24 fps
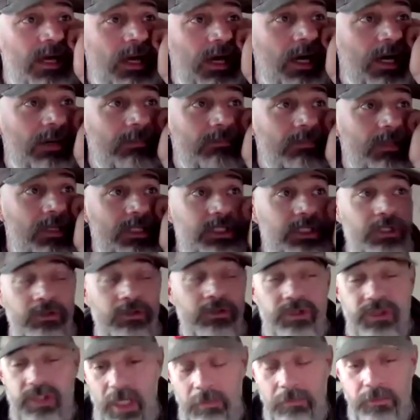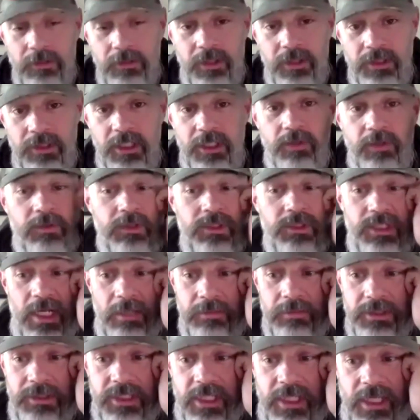Um, continuous job continuing
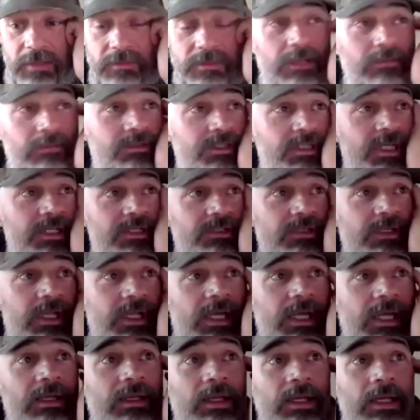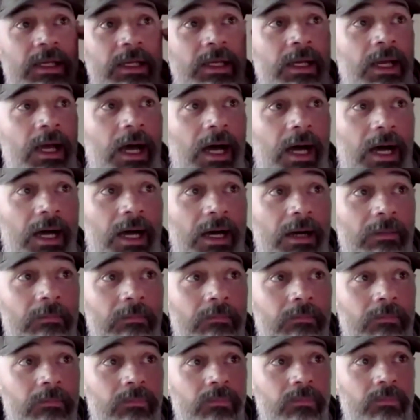jobless claims. That was yesterday.
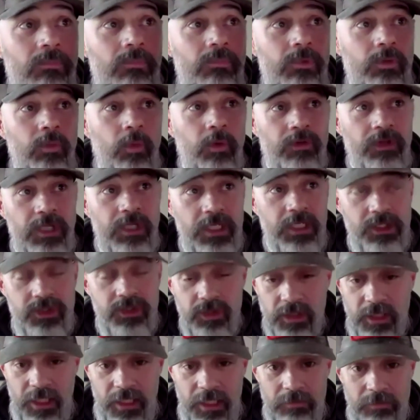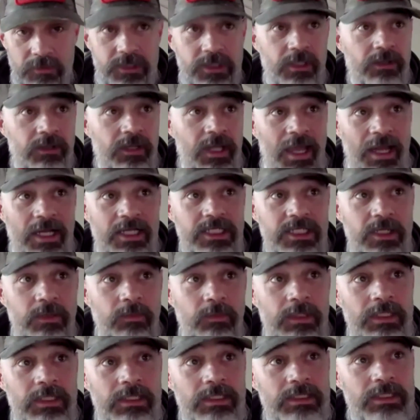Um, well, the initial claims they actually
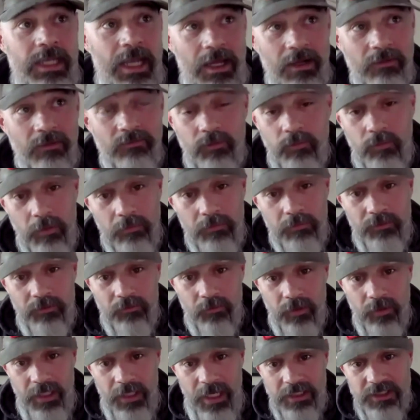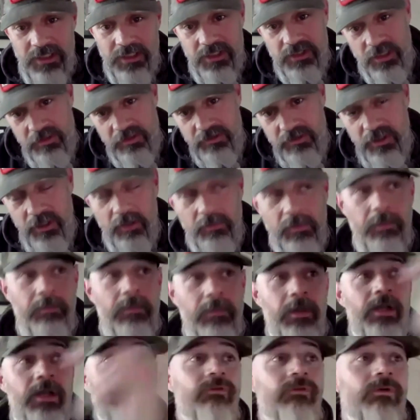went down from what was forecasted, so it was a little bit
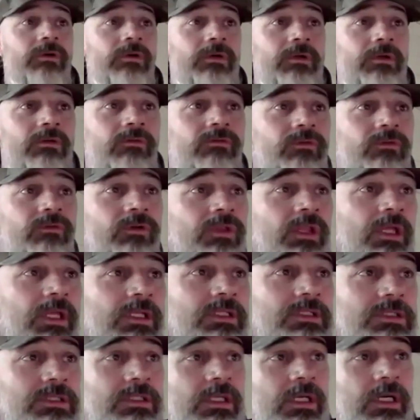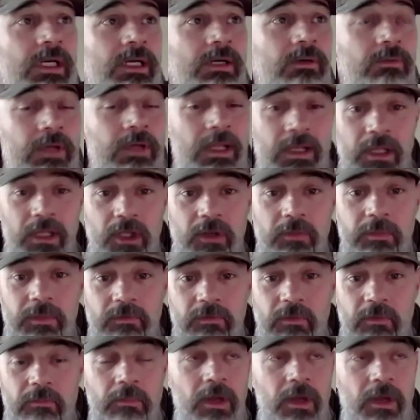better for for things. Uh, we had a little bit
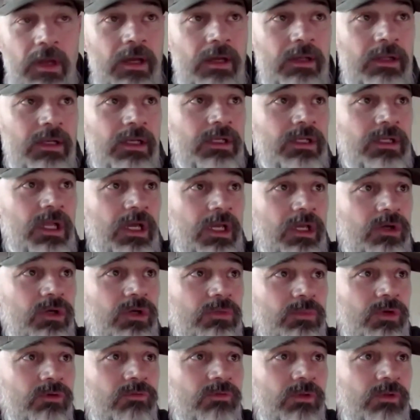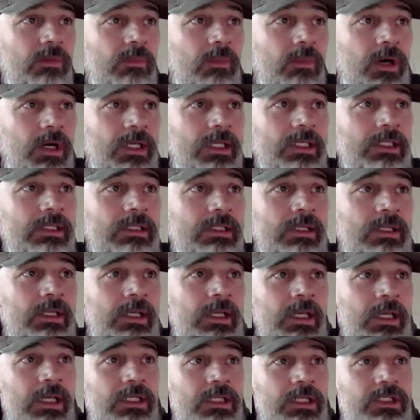of a, uh, a good move in the market.
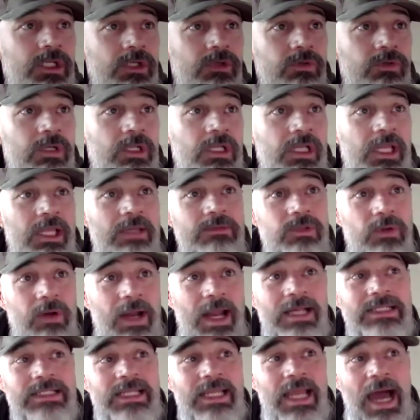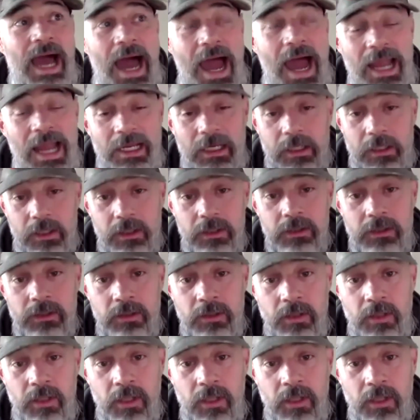Continuing claims were actually higher